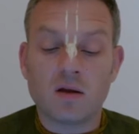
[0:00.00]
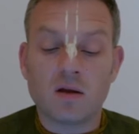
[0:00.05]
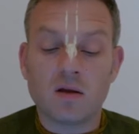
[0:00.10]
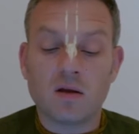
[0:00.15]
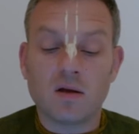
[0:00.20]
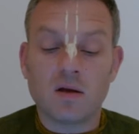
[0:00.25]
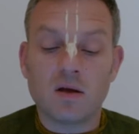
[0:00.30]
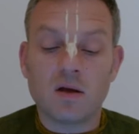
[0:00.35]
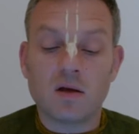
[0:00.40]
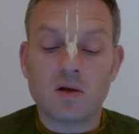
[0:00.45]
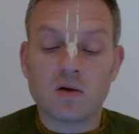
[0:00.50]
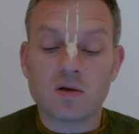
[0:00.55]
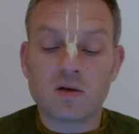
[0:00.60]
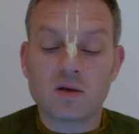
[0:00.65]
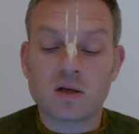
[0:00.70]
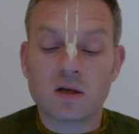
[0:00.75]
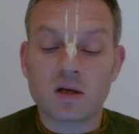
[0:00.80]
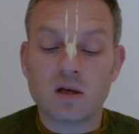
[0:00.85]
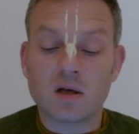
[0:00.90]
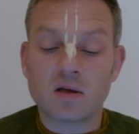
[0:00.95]
he
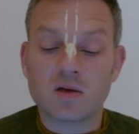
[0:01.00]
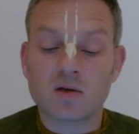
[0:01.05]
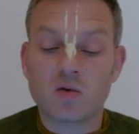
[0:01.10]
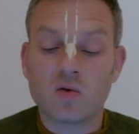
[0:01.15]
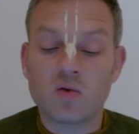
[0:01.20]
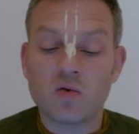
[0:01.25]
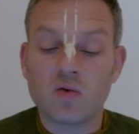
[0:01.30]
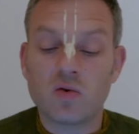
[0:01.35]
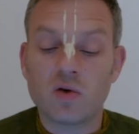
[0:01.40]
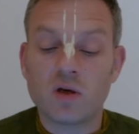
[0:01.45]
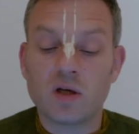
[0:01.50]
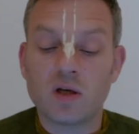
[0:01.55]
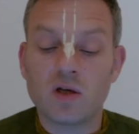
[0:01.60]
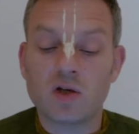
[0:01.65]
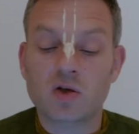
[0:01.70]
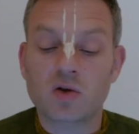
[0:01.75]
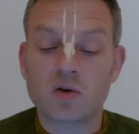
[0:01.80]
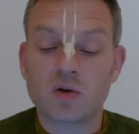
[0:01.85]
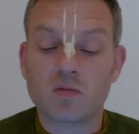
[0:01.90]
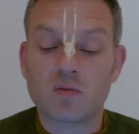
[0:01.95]
considers who he
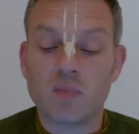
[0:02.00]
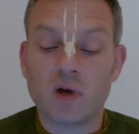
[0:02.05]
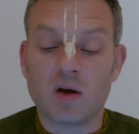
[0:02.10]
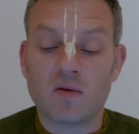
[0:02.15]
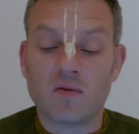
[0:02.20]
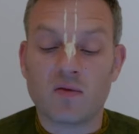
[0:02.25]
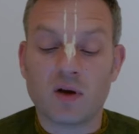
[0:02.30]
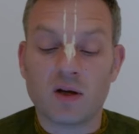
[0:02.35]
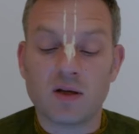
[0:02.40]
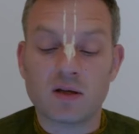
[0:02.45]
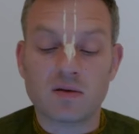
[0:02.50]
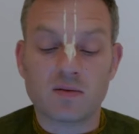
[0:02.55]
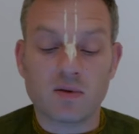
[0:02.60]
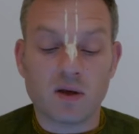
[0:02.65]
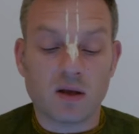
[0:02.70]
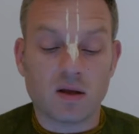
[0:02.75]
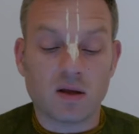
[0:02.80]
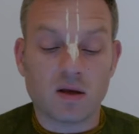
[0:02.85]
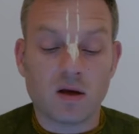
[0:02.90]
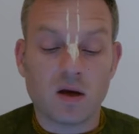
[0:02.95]
should make friends
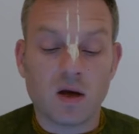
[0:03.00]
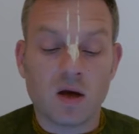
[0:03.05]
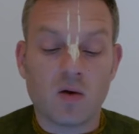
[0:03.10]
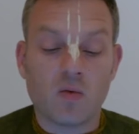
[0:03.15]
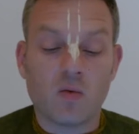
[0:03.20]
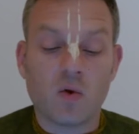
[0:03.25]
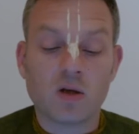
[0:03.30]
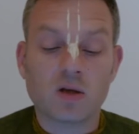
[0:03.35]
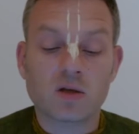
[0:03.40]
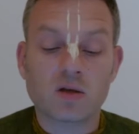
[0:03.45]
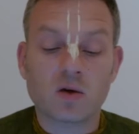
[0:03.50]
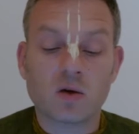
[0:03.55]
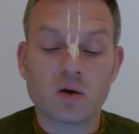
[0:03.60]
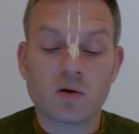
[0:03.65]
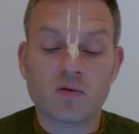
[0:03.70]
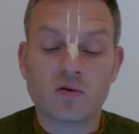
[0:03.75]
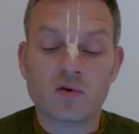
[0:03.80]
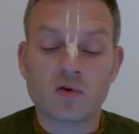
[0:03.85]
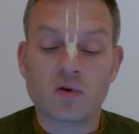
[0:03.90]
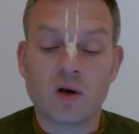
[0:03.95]
with, what sort
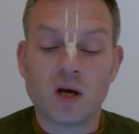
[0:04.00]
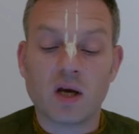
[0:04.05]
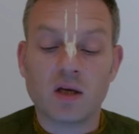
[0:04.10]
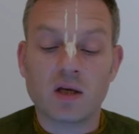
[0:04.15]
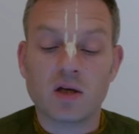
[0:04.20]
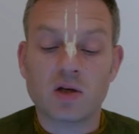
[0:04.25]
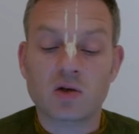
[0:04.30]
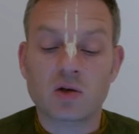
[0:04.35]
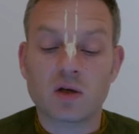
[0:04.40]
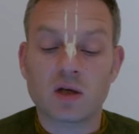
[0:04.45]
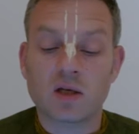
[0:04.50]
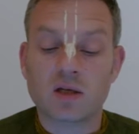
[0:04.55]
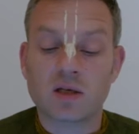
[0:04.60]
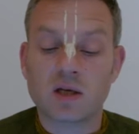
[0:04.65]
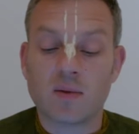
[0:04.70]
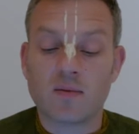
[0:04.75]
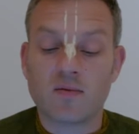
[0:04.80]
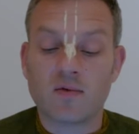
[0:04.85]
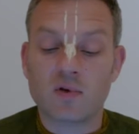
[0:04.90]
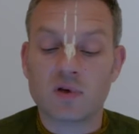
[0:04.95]
of trade he should
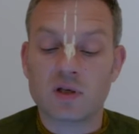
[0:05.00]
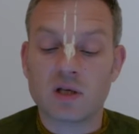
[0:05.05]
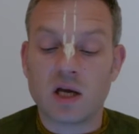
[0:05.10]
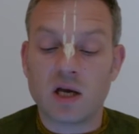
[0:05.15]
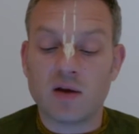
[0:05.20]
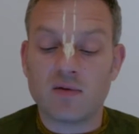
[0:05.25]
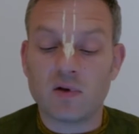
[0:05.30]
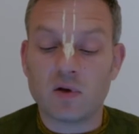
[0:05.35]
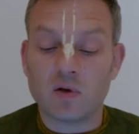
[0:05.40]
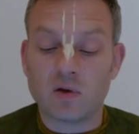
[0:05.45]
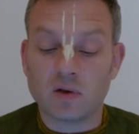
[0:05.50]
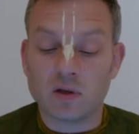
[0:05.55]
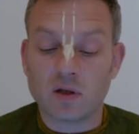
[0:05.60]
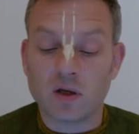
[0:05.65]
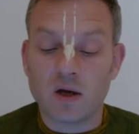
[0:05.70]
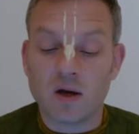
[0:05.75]
accept for his livelihood,